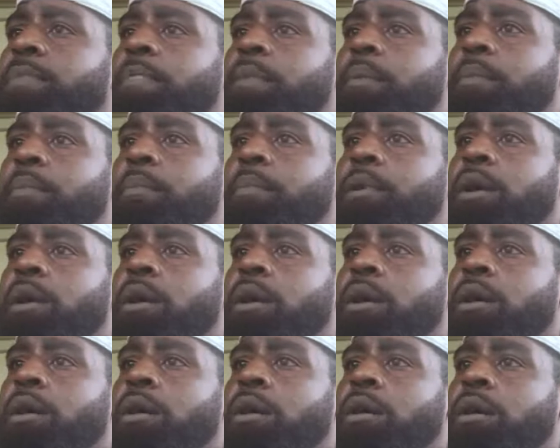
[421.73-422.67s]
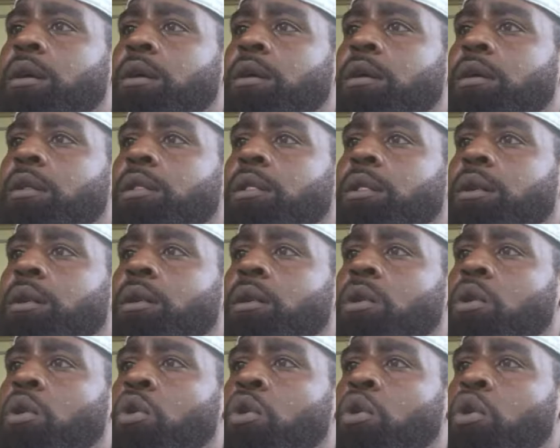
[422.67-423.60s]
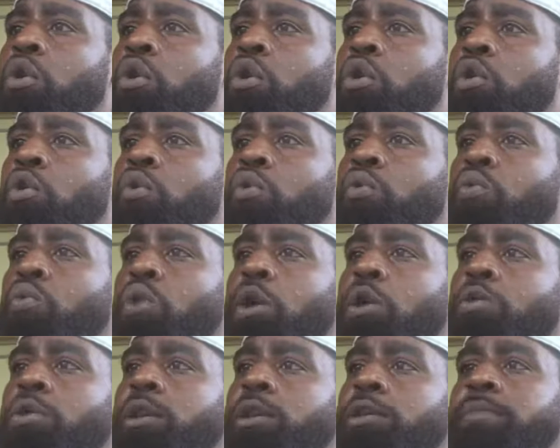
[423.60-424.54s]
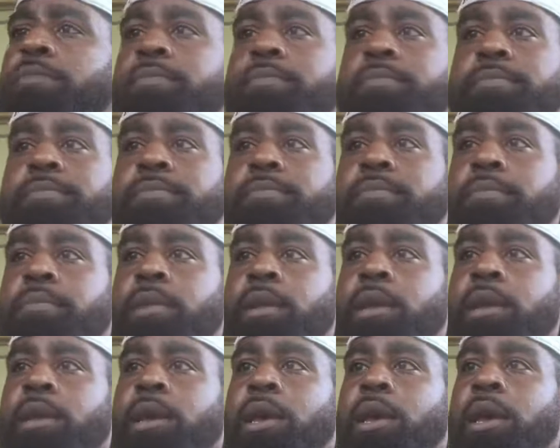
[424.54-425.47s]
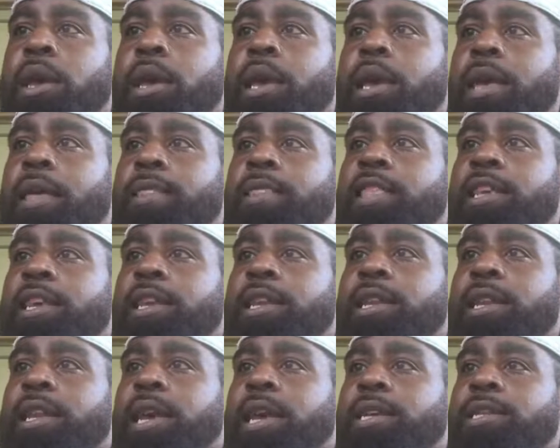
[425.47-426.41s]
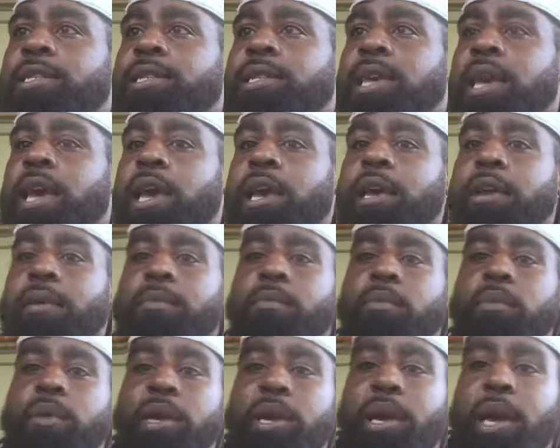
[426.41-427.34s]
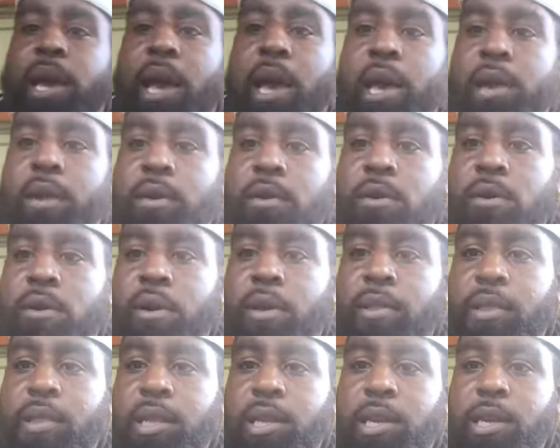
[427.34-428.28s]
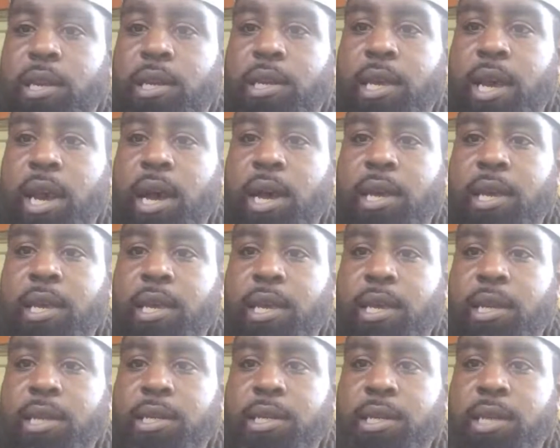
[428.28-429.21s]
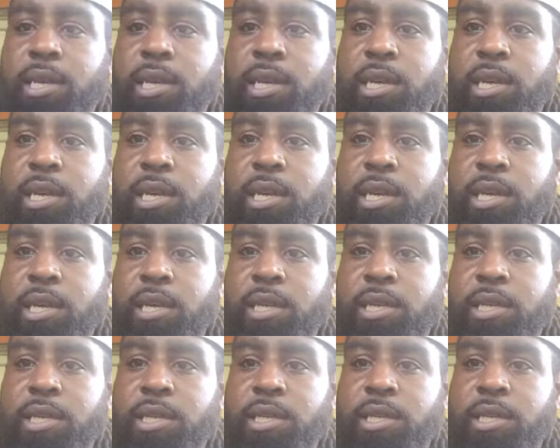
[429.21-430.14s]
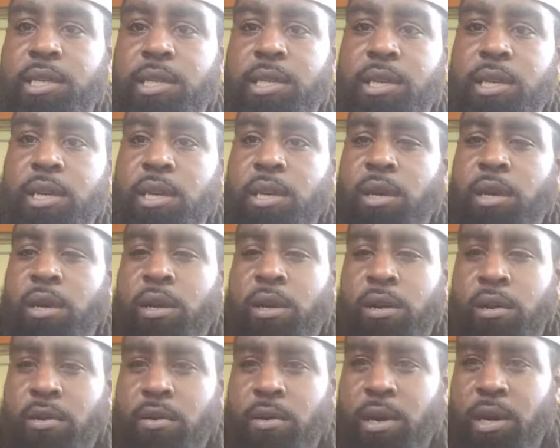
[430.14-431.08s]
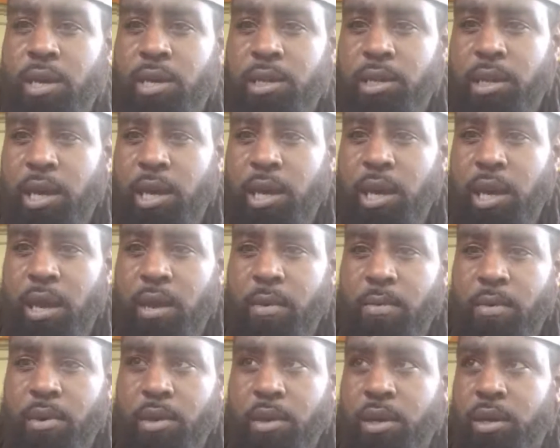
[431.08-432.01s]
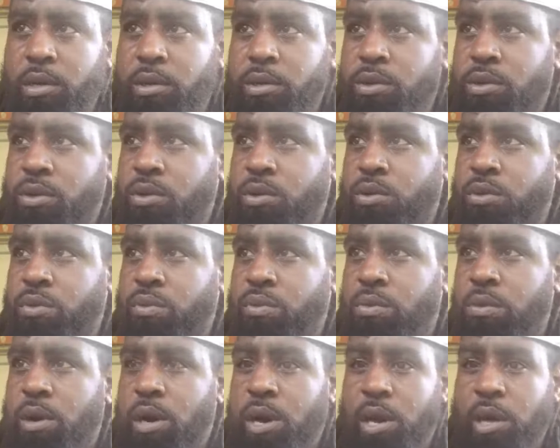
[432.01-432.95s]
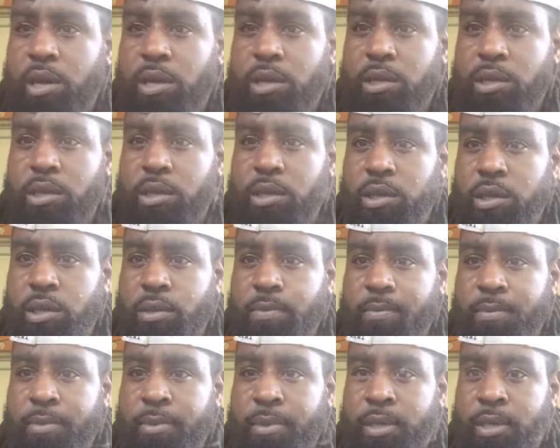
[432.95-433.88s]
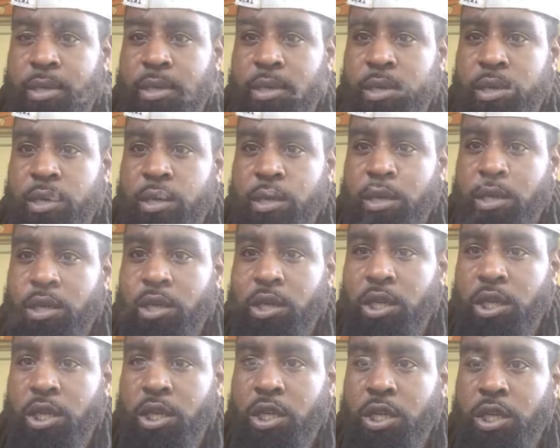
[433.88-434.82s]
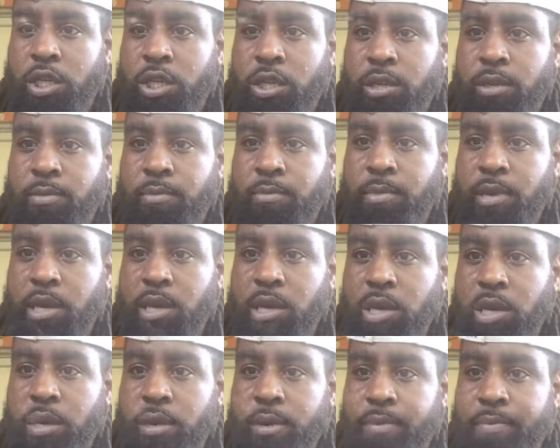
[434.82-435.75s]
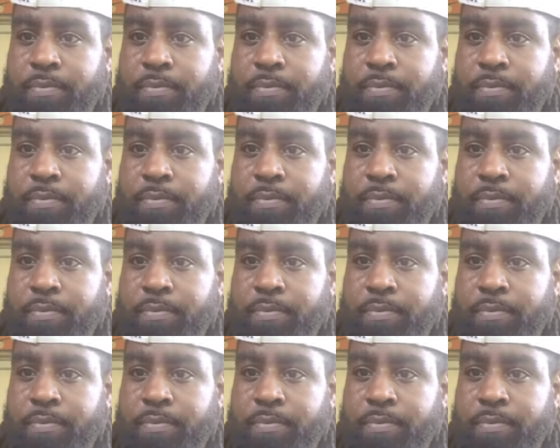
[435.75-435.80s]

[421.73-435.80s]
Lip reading: the ball rolling. And the next game we got on the docket is is that game on here twice? Shouldn't be.